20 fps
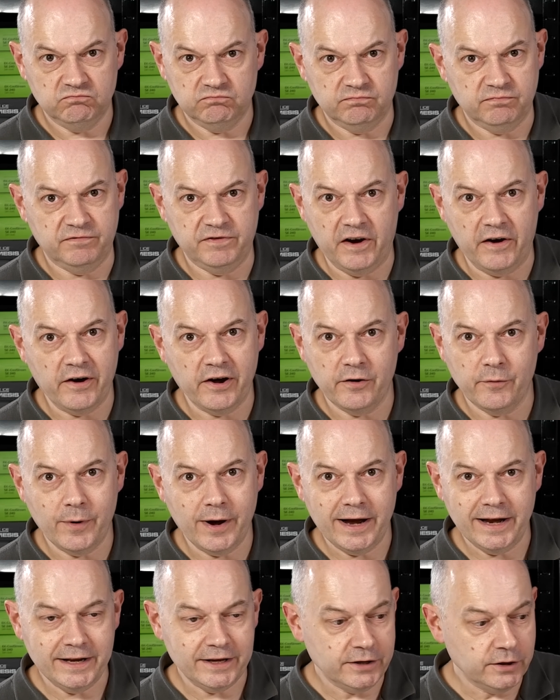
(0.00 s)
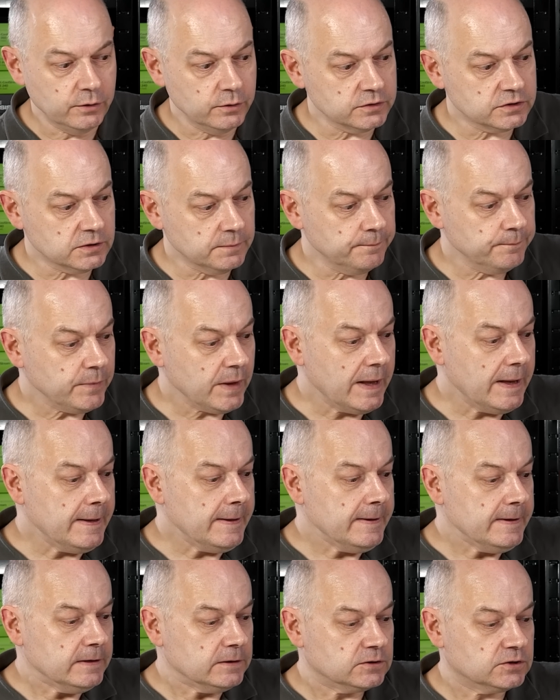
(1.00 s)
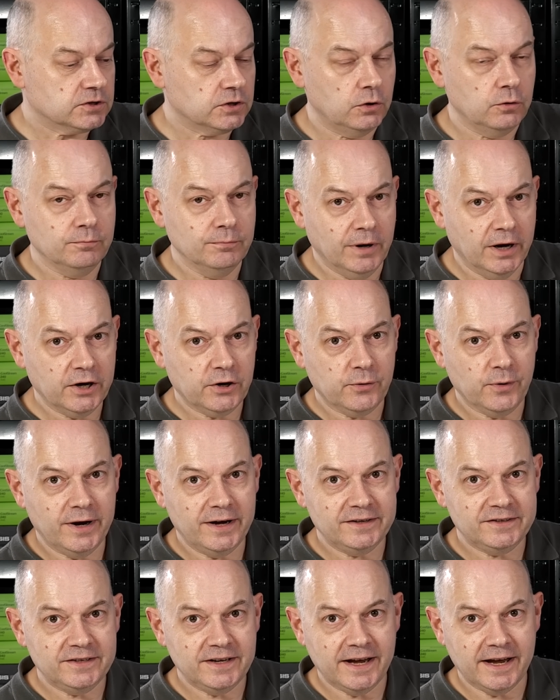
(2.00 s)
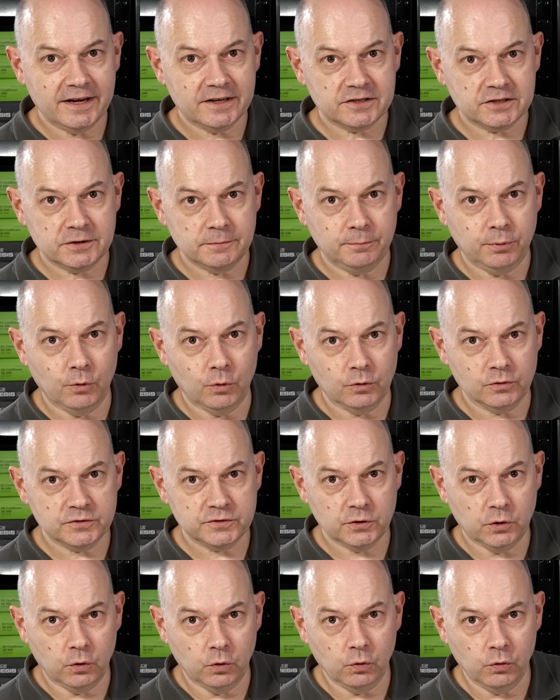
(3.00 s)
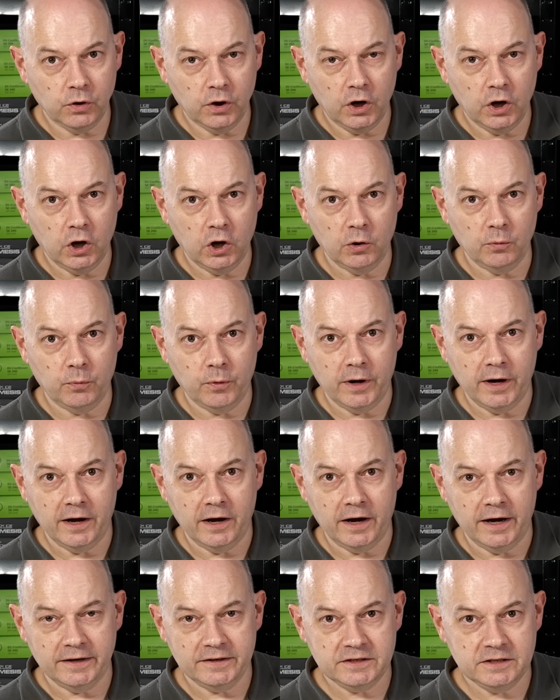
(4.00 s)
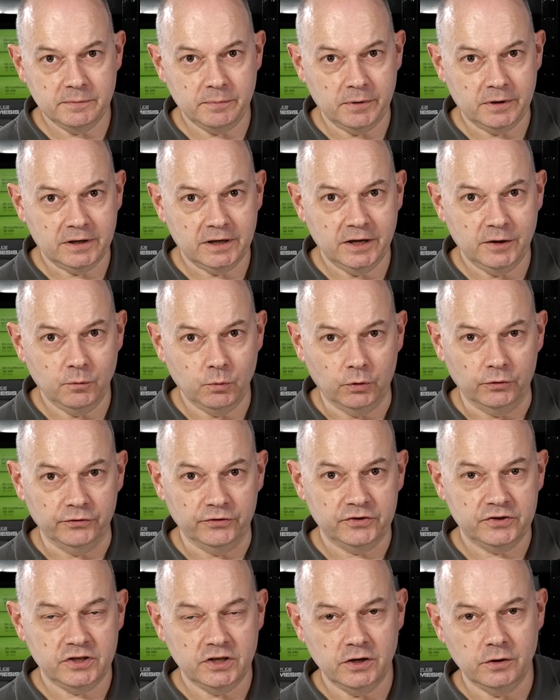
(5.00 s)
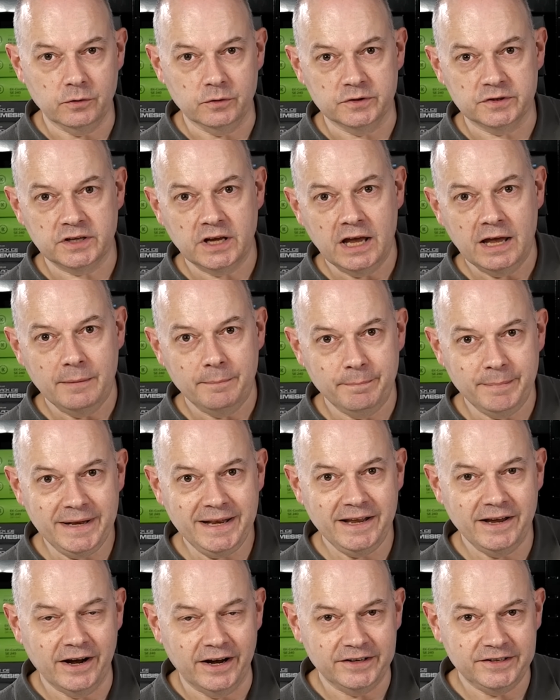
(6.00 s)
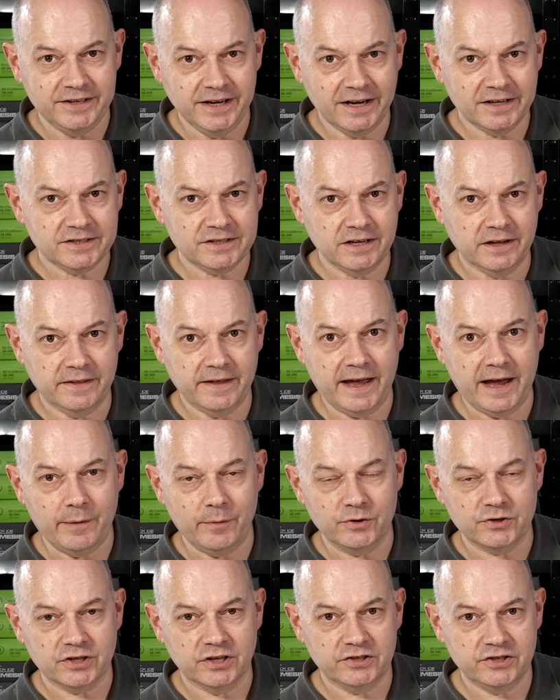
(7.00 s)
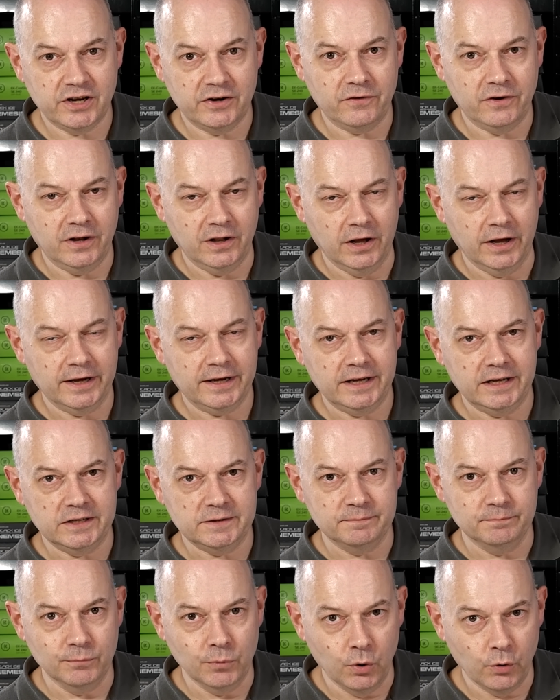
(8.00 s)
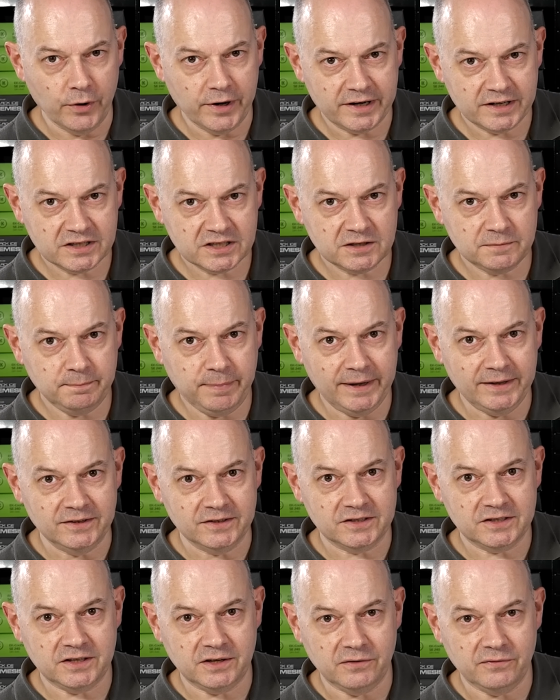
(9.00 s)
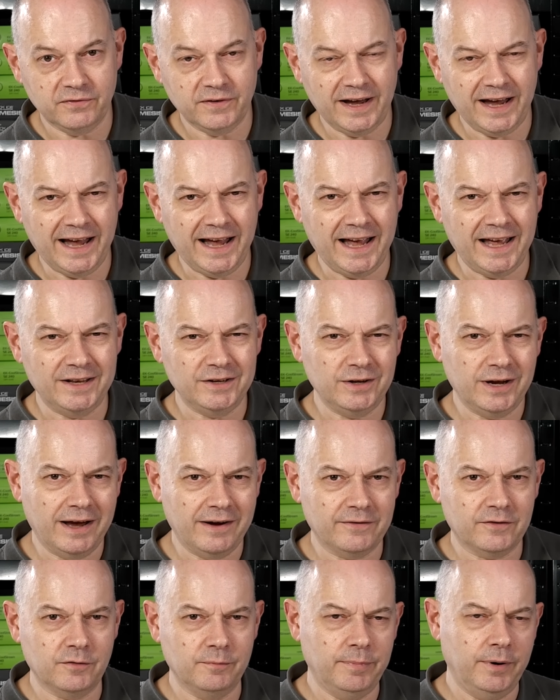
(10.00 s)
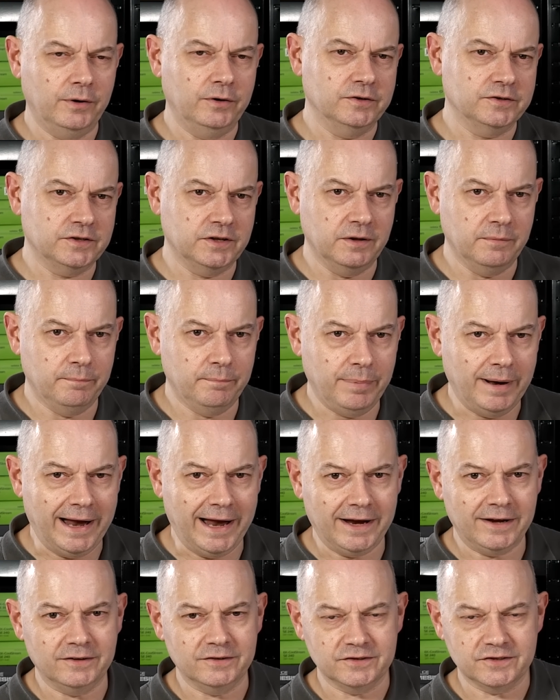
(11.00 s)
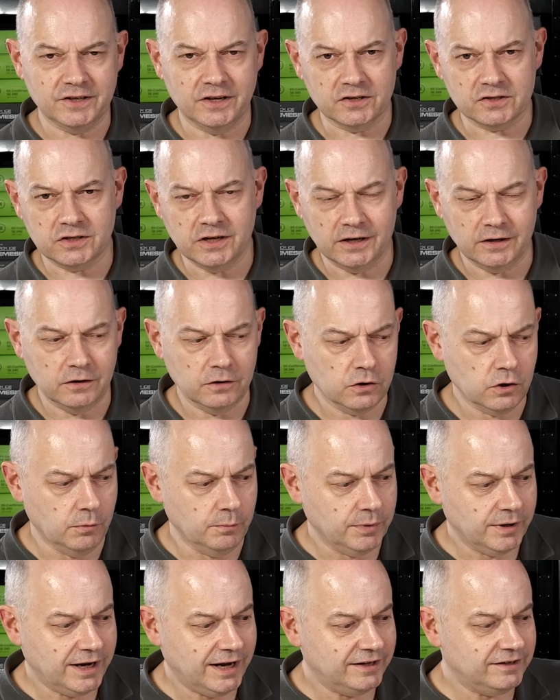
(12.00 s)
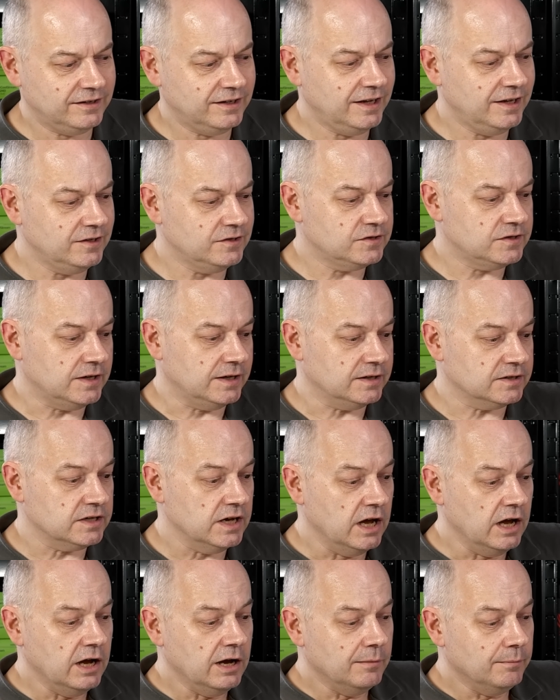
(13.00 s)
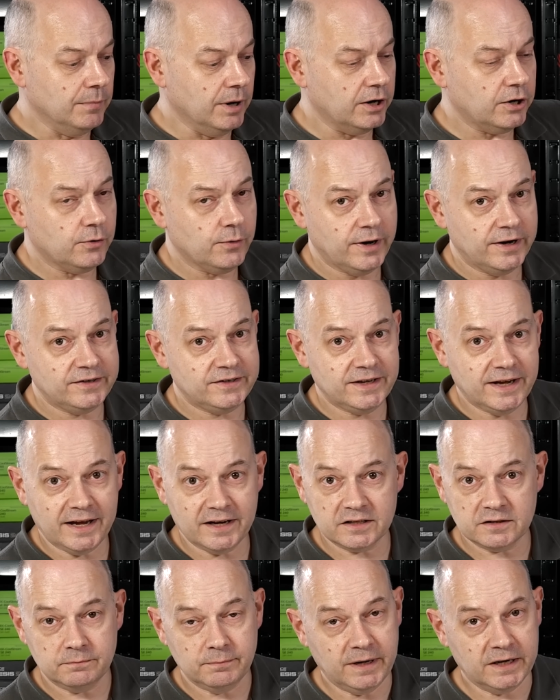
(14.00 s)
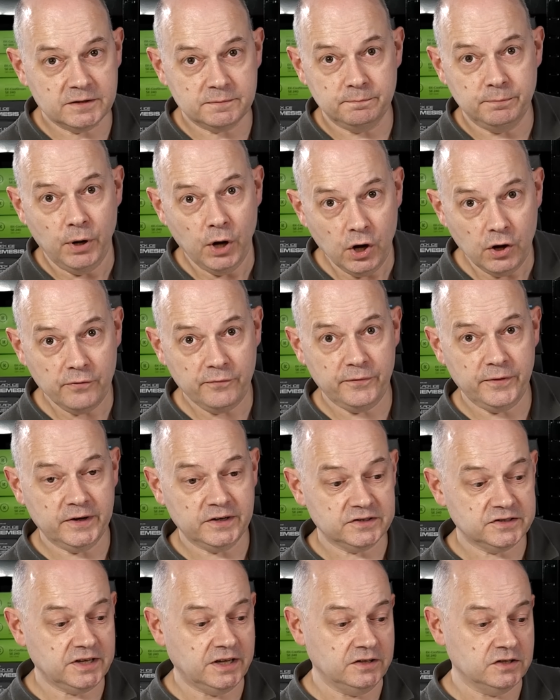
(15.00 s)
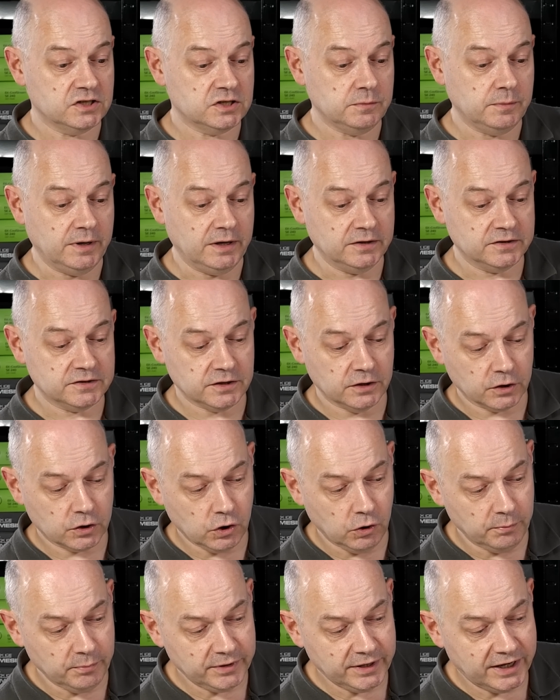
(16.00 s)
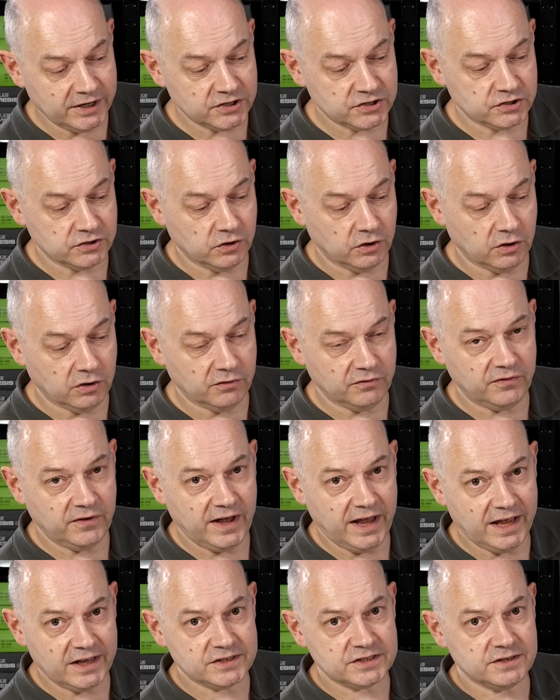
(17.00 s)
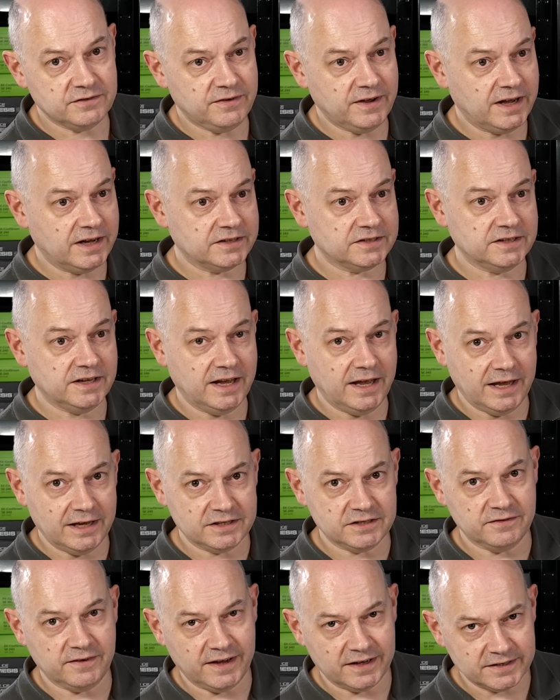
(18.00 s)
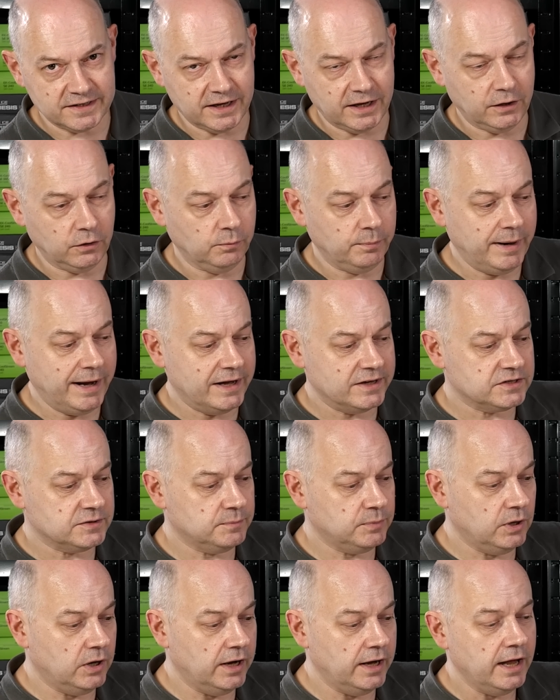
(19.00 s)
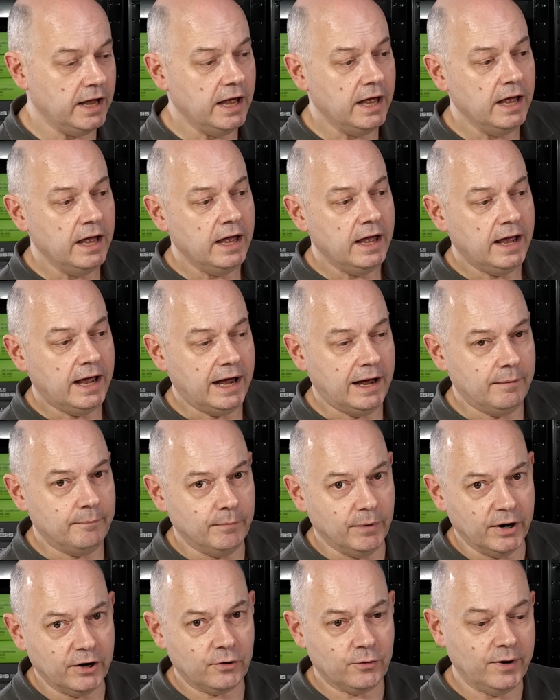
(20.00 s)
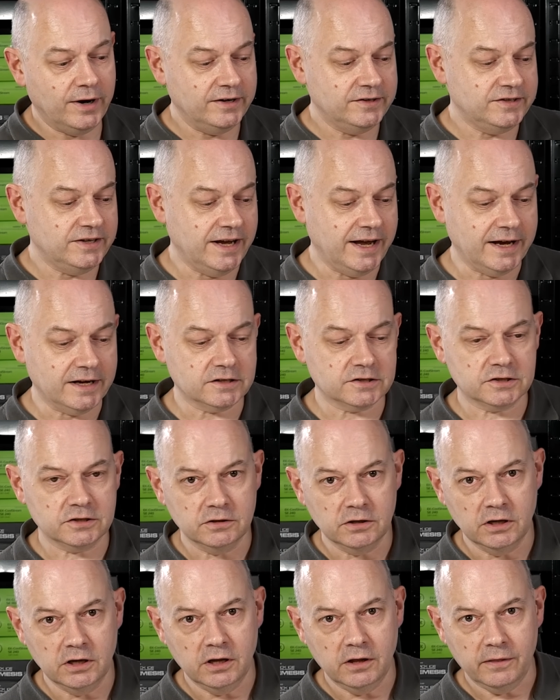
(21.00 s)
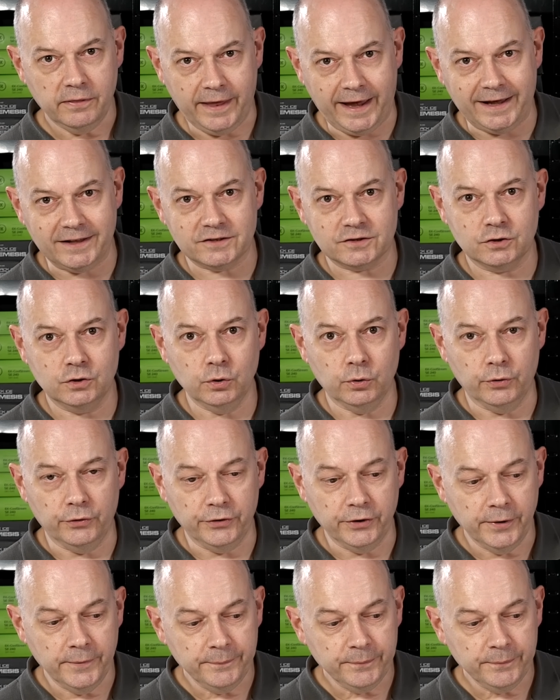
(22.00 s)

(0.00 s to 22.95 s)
very rarely use them. So Micro ATX supports all the hardware I typically want to use. Mini ATX, on the other hand, which I generally like, is more expensive and you have components on the back and such like in complicated heat sinks. Micro ATX makes perfect sense to me. So the combination of SFX, SFXL power supply and Micro ATX, that's good.